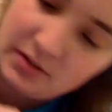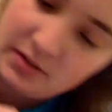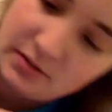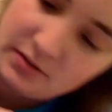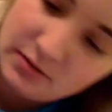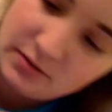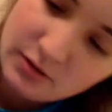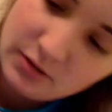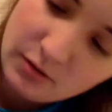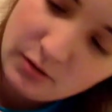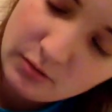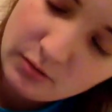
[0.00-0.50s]

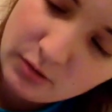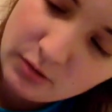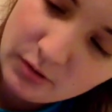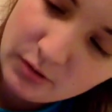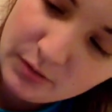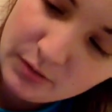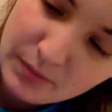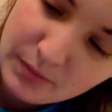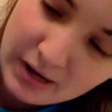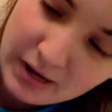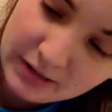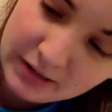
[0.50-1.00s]
So
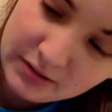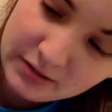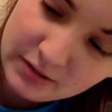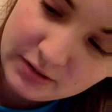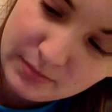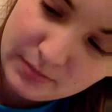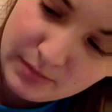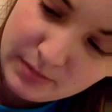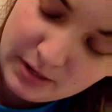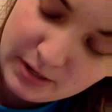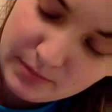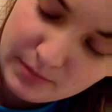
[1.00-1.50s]
going back to
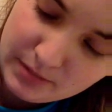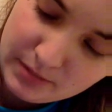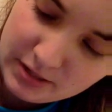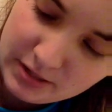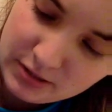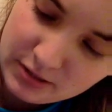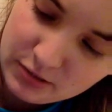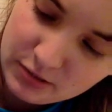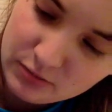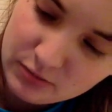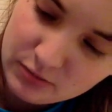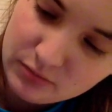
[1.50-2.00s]
the main
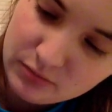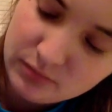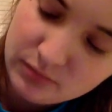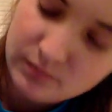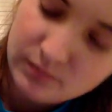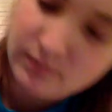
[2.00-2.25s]
menu,